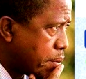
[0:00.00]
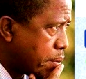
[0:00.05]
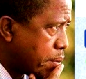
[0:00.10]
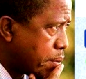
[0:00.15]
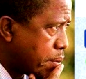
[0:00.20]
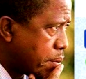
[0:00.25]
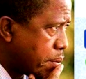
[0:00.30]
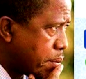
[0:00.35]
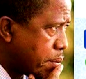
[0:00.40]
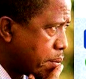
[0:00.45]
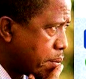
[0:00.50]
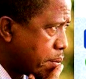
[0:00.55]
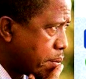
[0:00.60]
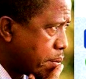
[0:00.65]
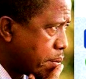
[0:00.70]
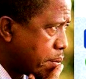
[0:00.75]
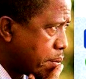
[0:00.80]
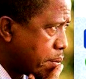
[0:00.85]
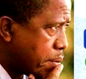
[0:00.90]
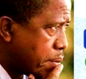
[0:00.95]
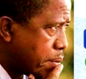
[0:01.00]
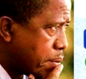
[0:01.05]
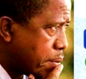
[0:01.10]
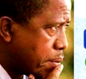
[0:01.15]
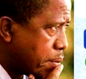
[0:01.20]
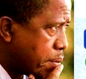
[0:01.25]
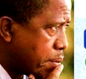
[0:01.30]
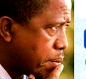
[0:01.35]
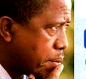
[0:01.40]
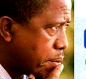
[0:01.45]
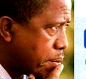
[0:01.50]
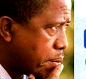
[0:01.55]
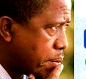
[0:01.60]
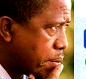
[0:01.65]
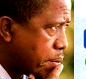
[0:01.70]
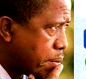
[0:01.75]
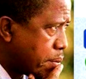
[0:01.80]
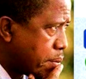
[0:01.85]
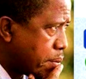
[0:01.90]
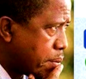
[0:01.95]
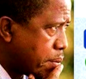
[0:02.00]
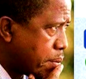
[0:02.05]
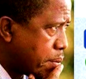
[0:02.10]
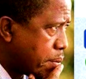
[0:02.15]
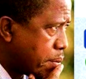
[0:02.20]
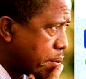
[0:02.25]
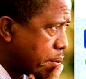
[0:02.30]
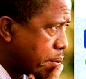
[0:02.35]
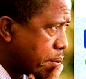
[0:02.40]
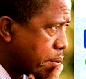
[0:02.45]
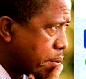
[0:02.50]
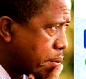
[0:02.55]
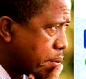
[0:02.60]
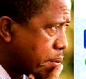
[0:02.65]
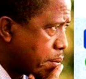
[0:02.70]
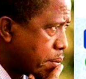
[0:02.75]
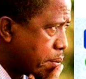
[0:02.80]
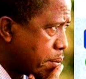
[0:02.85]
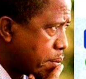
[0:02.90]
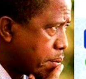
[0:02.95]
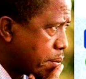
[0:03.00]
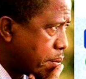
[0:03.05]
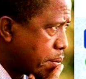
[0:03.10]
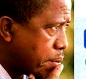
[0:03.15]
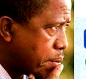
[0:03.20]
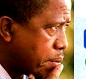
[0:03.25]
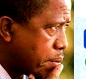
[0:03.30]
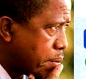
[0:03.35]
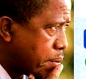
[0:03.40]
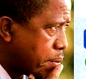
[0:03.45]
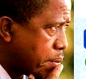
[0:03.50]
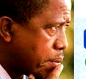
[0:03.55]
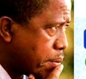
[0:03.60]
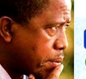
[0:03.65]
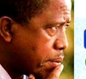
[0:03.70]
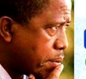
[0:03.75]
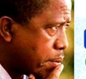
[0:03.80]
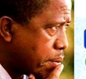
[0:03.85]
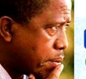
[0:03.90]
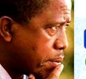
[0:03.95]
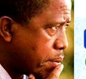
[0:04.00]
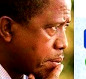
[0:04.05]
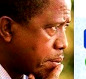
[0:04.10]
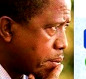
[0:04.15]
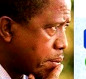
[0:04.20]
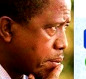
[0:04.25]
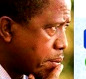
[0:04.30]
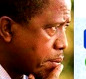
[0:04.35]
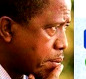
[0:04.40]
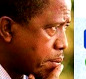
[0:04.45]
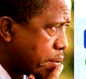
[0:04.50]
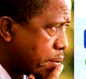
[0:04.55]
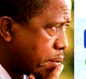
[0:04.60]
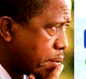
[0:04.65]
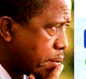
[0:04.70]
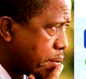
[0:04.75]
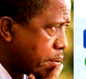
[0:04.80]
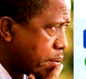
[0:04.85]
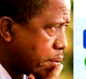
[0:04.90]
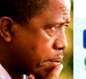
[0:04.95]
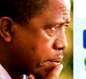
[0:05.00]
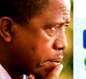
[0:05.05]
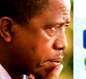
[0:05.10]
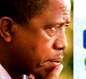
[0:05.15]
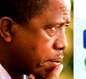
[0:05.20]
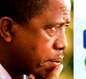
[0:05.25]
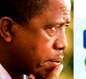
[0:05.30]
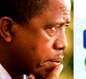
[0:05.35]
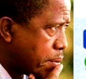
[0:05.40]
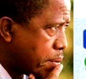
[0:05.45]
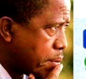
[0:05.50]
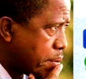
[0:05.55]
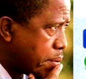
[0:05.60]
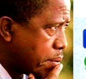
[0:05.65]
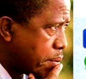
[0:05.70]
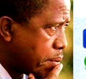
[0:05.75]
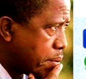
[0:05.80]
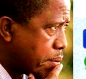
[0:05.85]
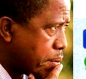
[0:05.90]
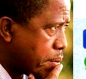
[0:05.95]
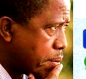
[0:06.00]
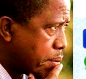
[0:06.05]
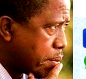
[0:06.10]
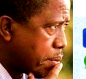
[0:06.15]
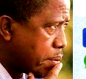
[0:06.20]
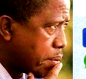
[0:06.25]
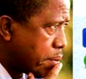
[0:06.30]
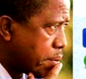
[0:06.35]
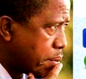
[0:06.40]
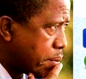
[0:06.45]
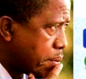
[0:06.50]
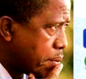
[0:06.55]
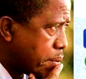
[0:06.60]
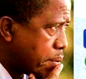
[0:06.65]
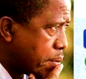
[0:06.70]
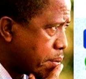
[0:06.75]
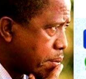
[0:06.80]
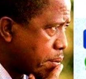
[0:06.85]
(silent)